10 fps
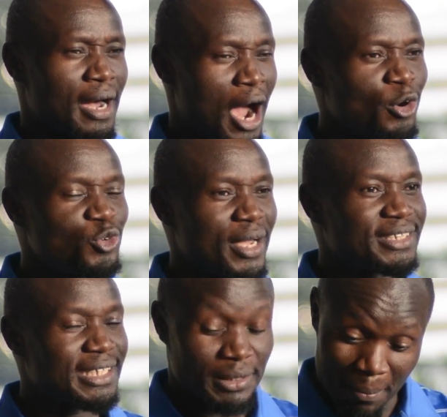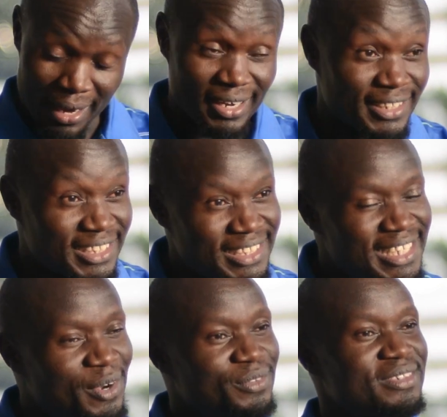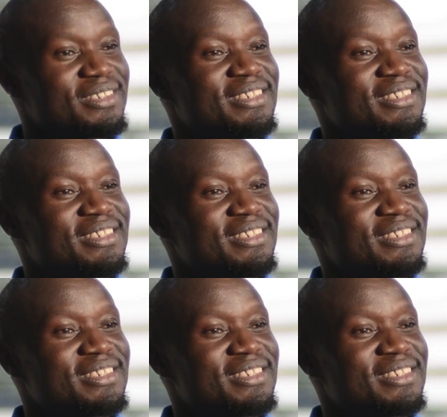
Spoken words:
How do I start? By writing it down.